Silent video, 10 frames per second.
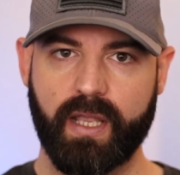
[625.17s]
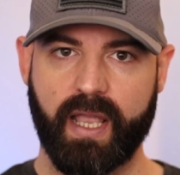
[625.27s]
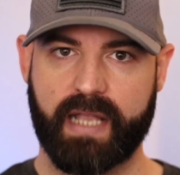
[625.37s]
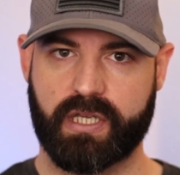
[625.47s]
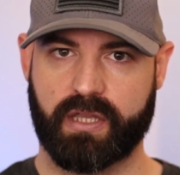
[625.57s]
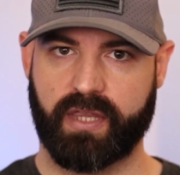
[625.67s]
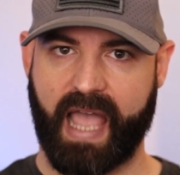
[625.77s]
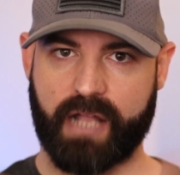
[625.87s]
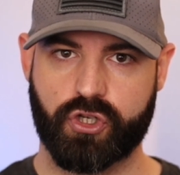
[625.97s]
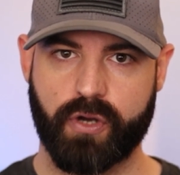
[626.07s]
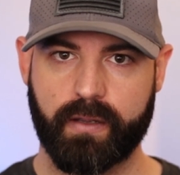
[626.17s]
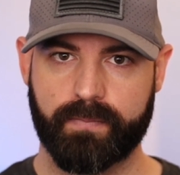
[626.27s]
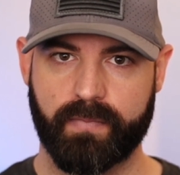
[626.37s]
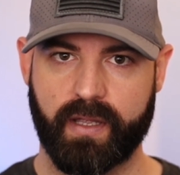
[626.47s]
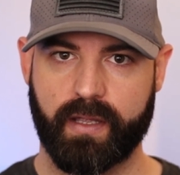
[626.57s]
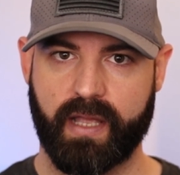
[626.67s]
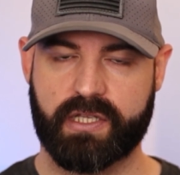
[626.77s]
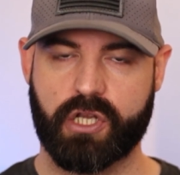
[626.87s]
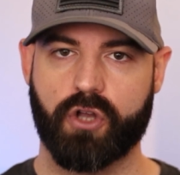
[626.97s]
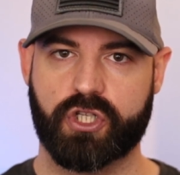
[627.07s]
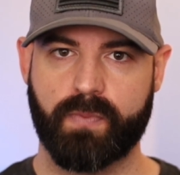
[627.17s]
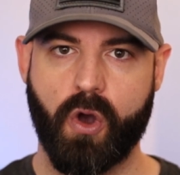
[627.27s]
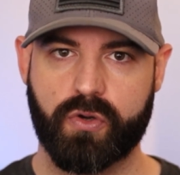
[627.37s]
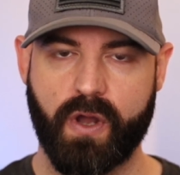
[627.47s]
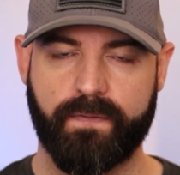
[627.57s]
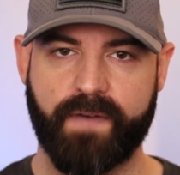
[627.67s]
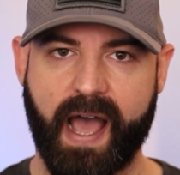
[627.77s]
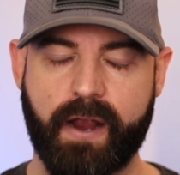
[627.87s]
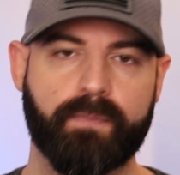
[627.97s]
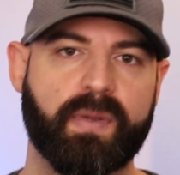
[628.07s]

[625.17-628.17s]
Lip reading: It's a theatric. It's all smoke, no fire.